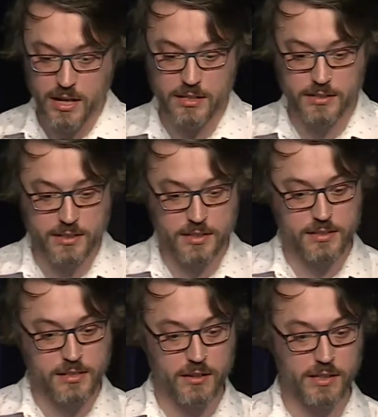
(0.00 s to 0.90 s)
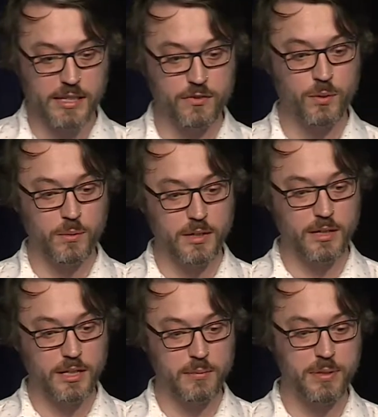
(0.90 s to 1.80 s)
it doesn't necessarily give you a
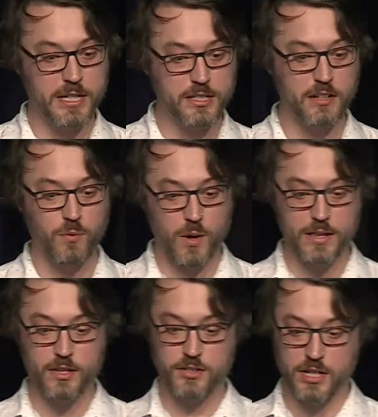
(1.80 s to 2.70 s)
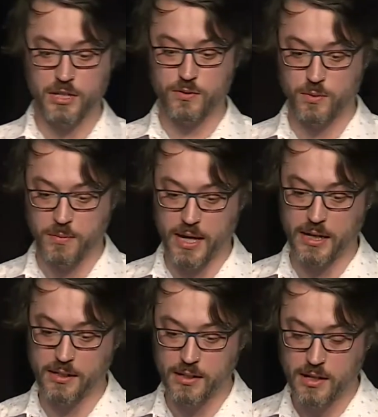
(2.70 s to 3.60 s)
clear picture of why those changes were made.